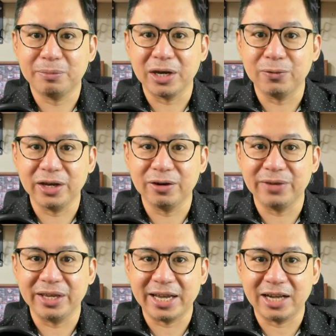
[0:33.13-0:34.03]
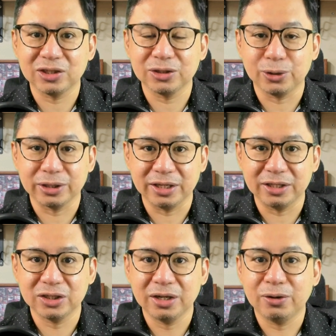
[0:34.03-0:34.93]
by way of a cash
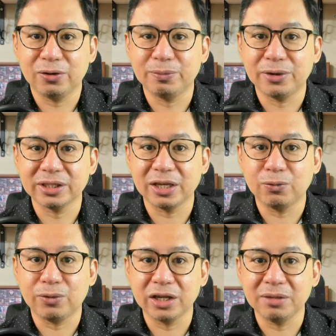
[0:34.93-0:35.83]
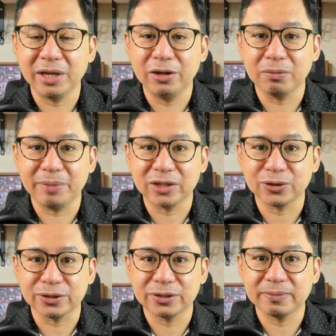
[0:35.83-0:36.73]
shortage of more than 1 million
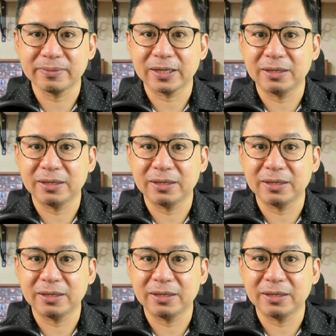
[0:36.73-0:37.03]
pesos,